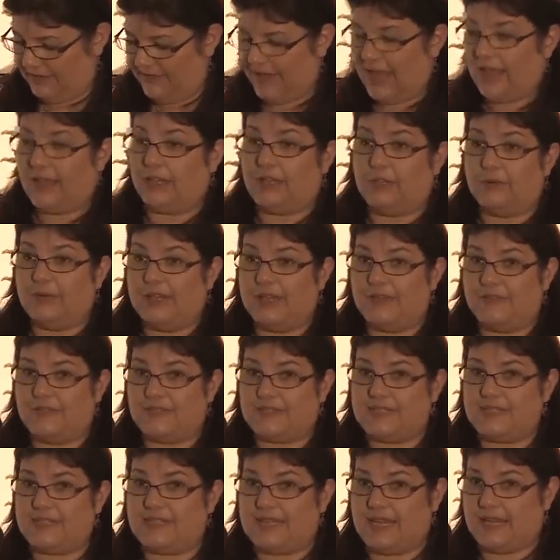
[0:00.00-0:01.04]
value in the
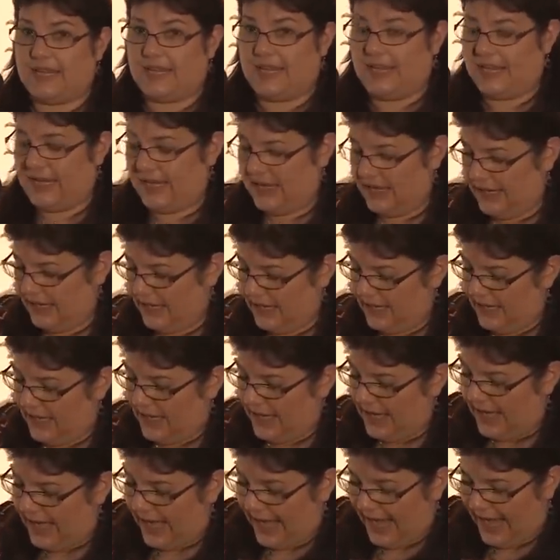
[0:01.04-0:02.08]
city.
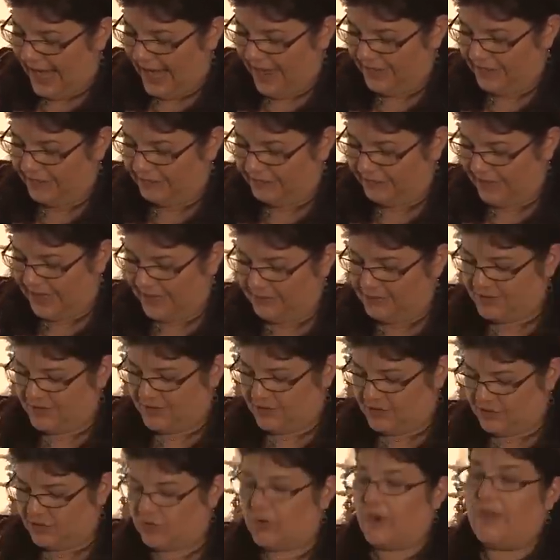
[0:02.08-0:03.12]
And the flames
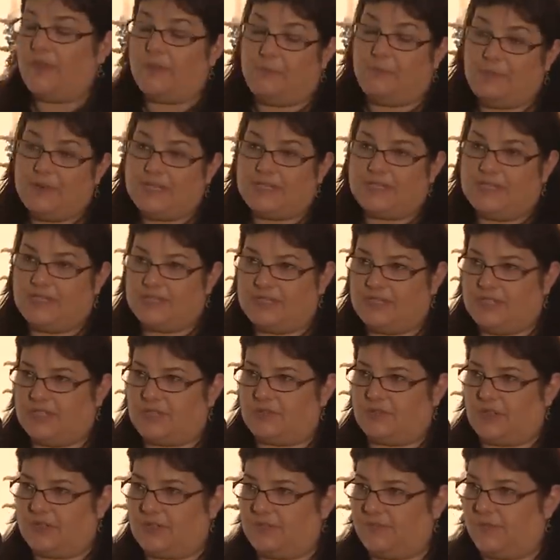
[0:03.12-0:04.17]
destroy the business
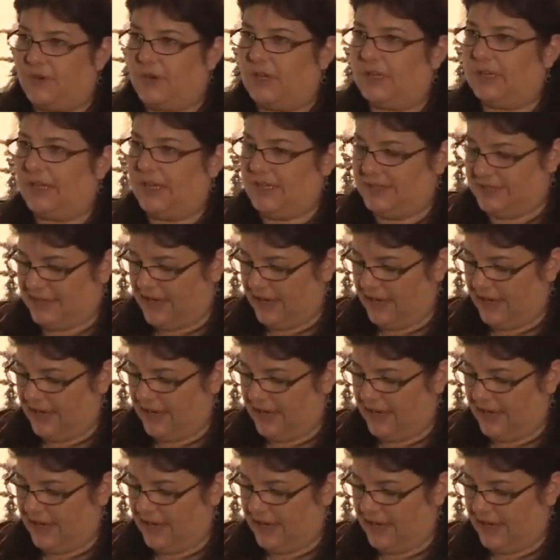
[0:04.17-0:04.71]
district for Atlanta